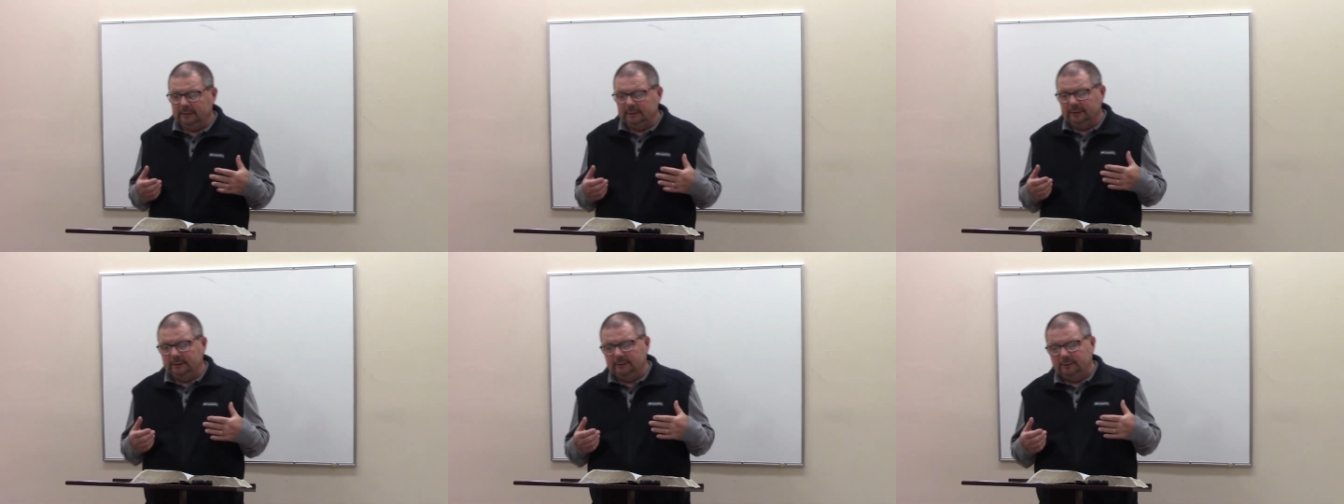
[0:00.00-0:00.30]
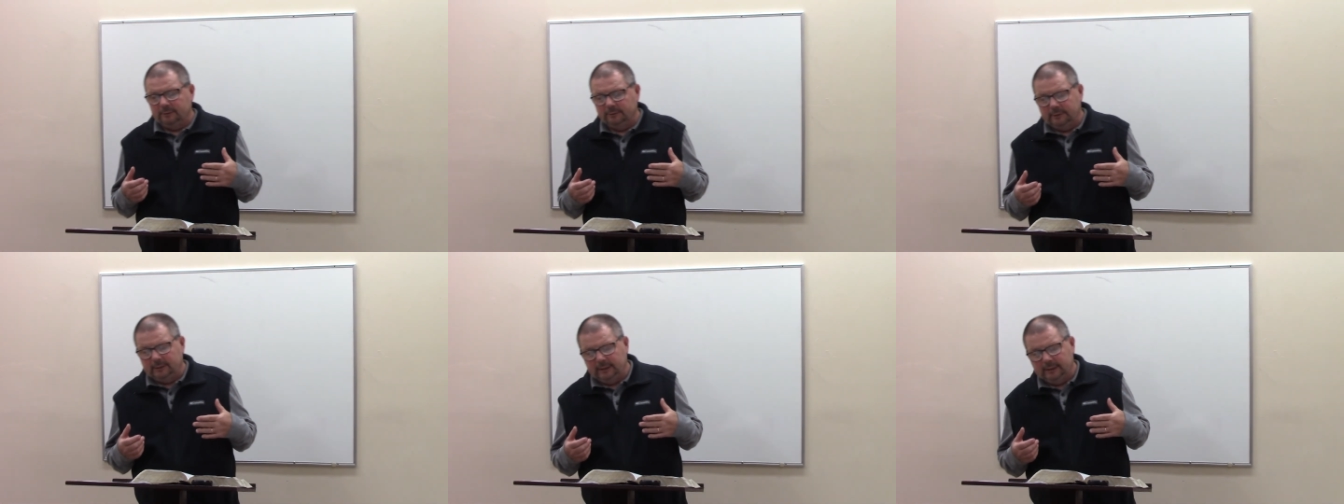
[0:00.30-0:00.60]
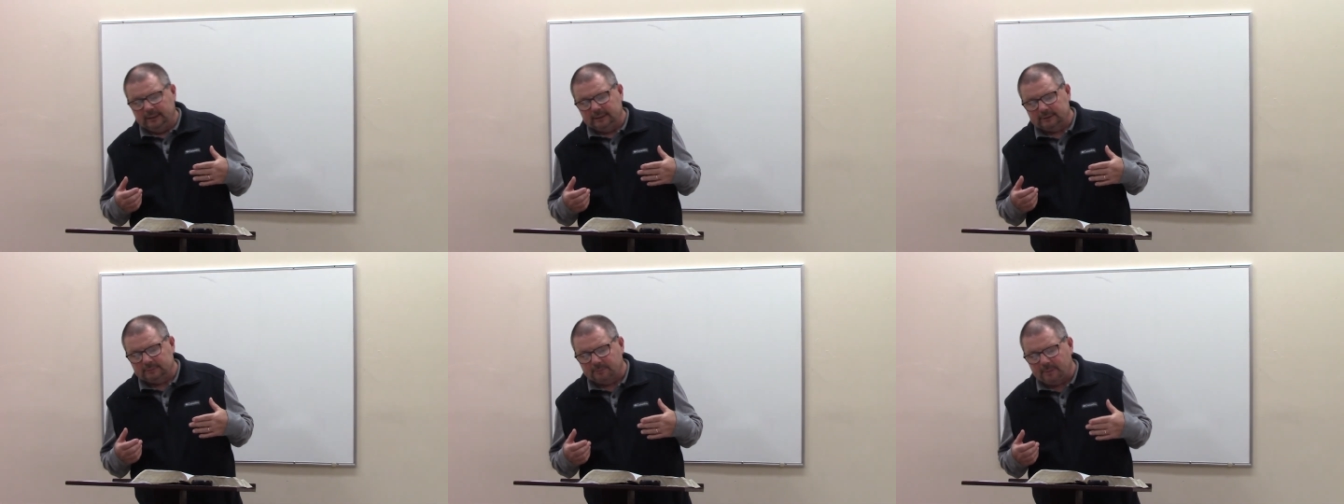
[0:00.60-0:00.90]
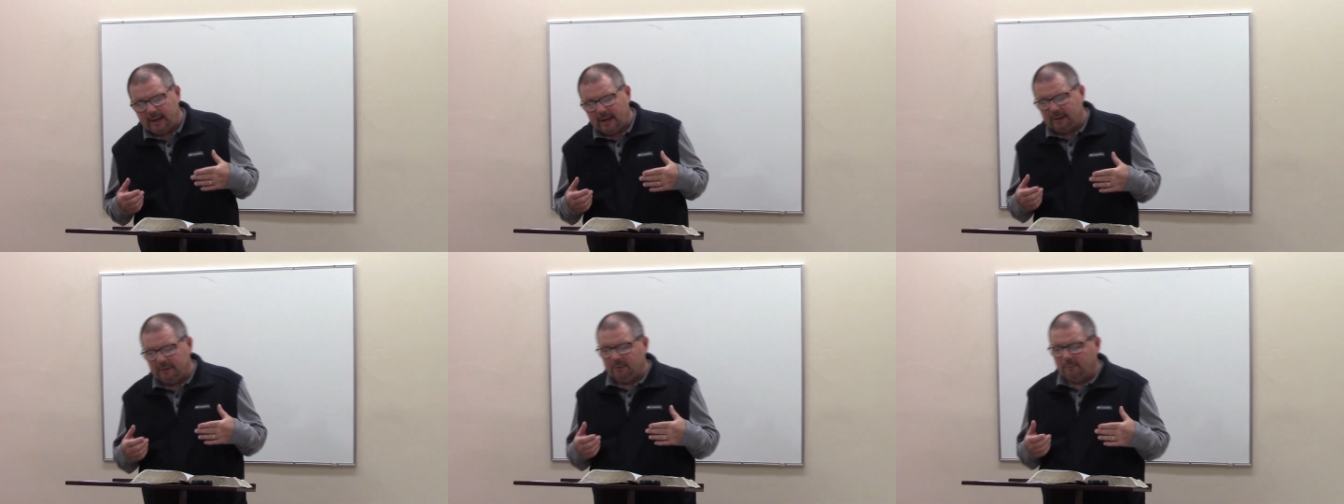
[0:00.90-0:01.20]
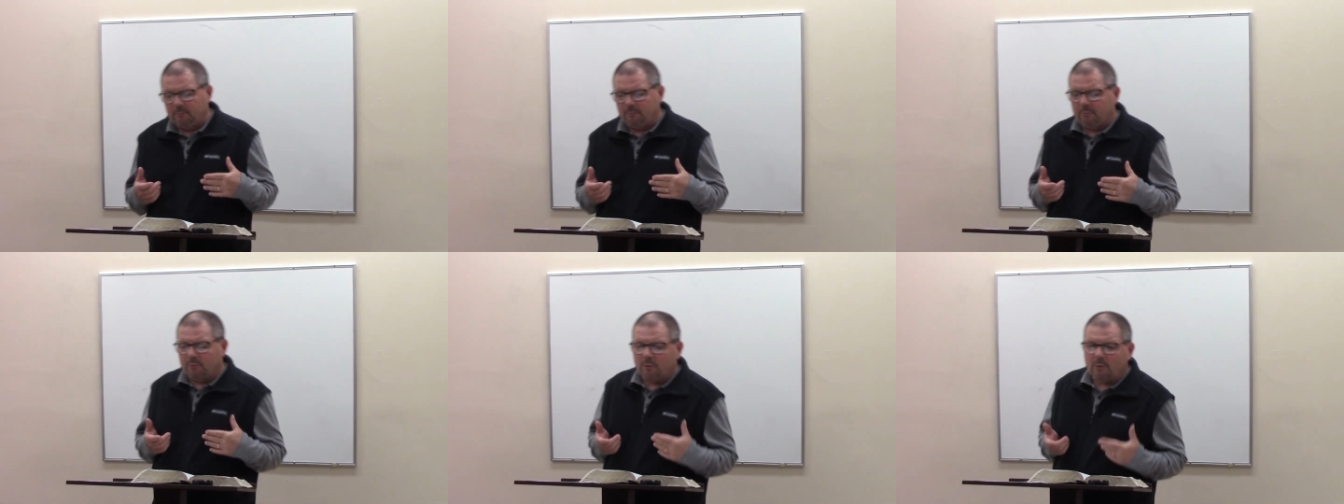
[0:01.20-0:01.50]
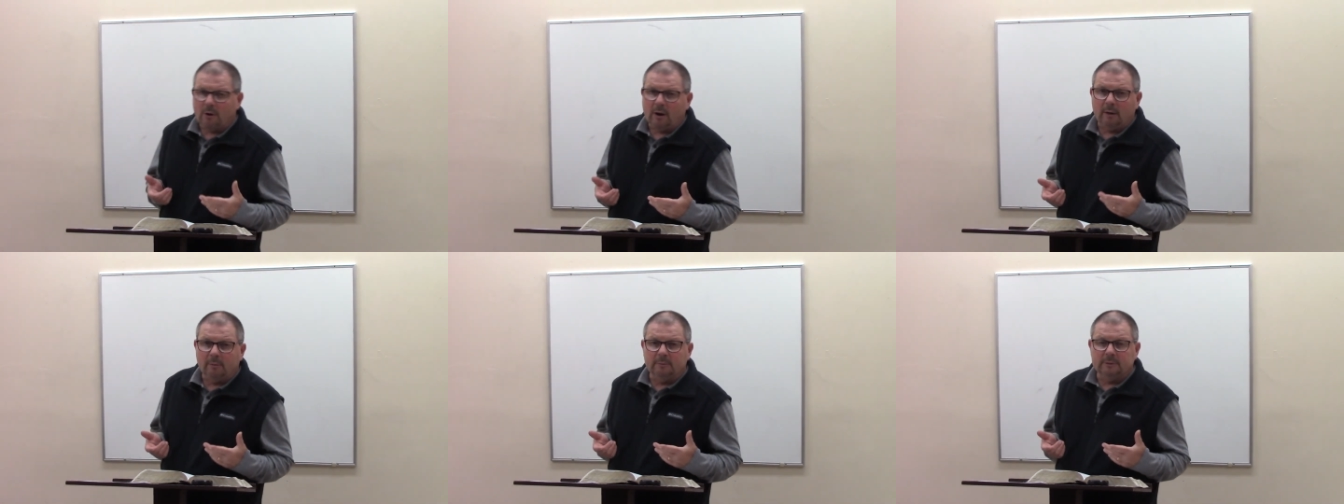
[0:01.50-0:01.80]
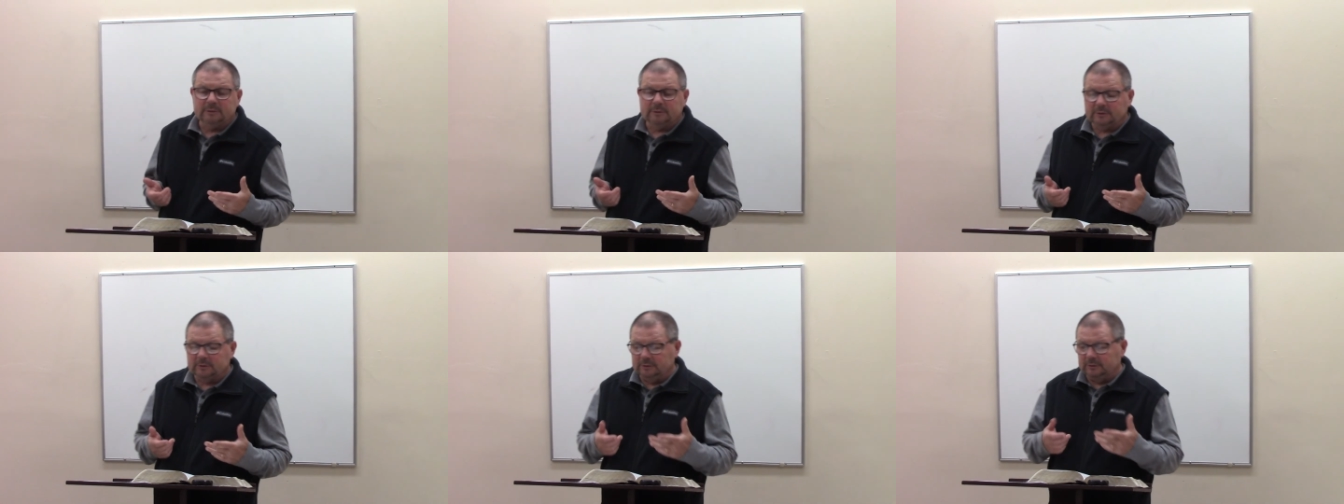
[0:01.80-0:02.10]
you know, it is by the
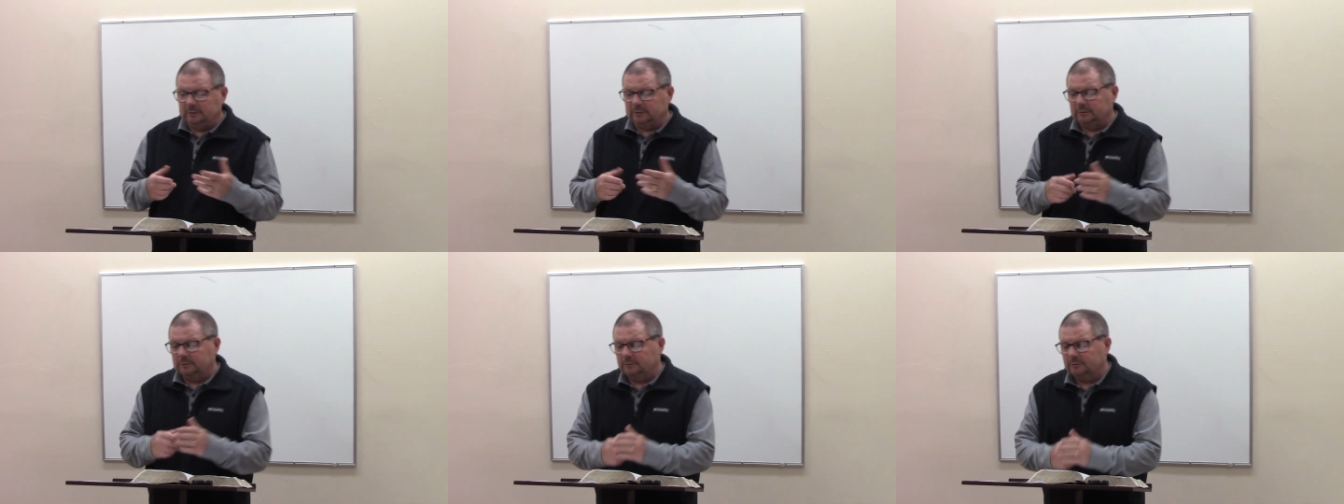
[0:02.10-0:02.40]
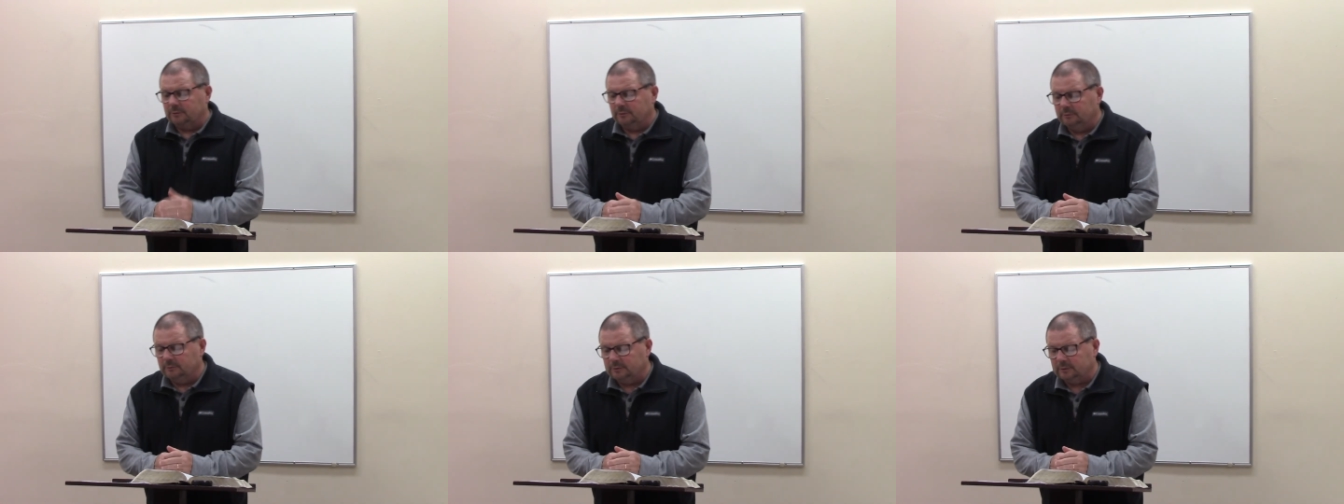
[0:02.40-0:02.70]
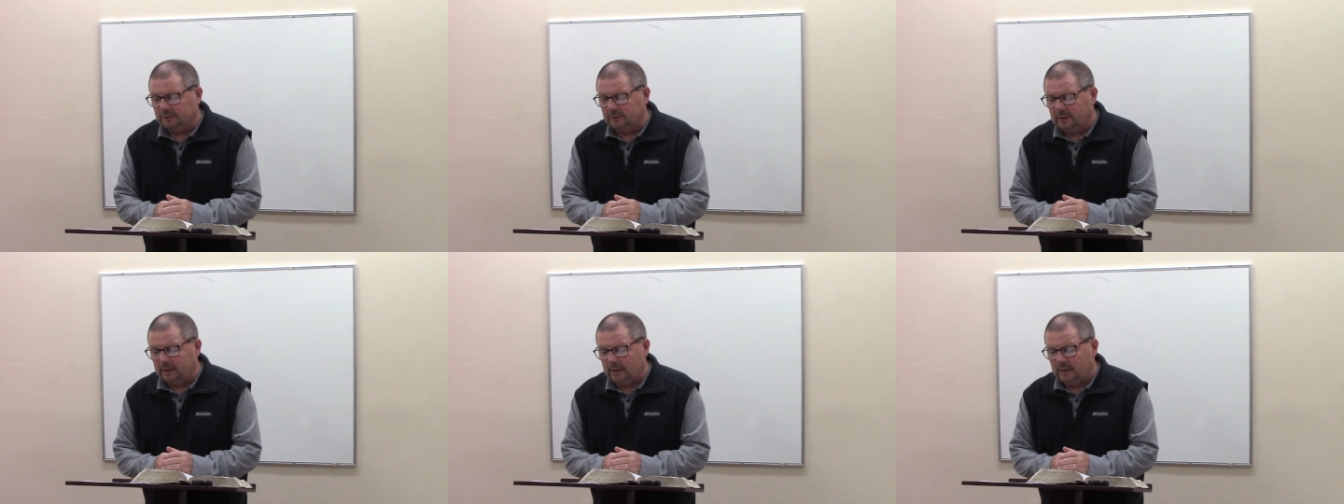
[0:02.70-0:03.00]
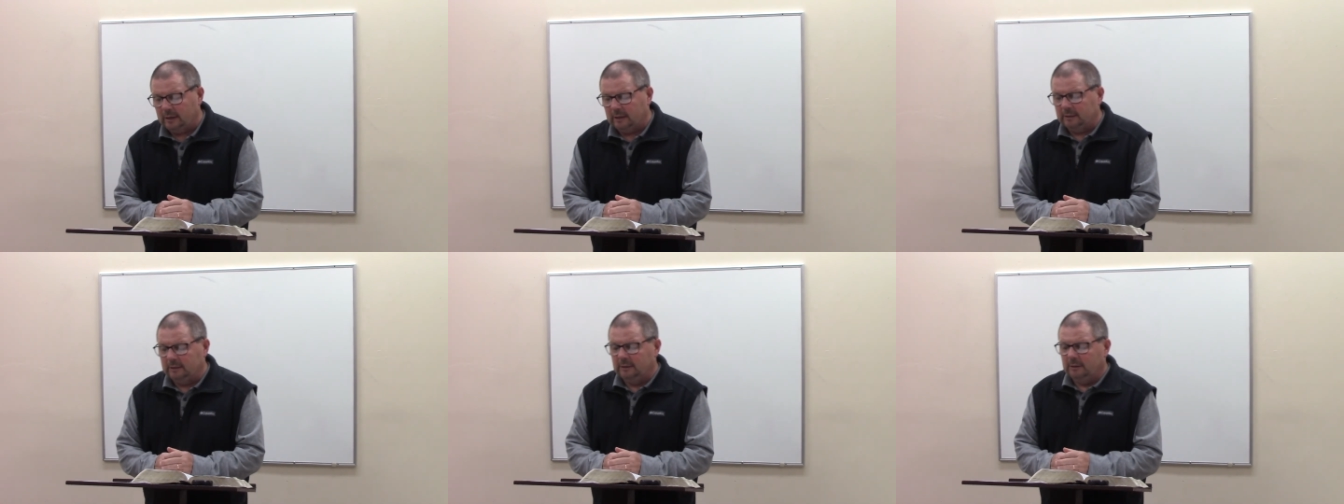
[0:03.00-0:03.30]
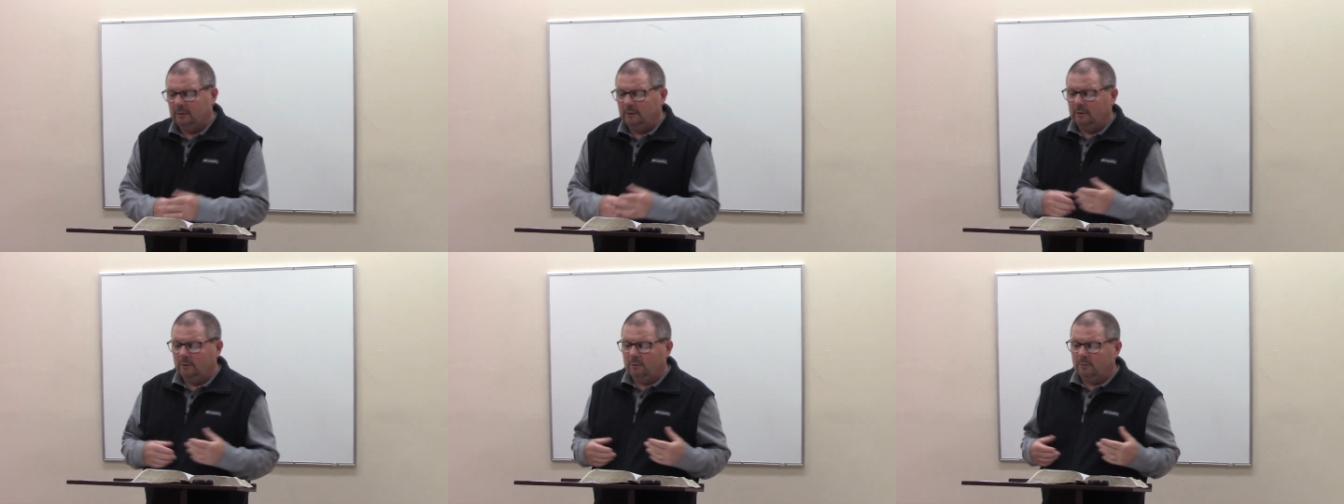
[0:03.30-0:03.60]
promises and truths of God,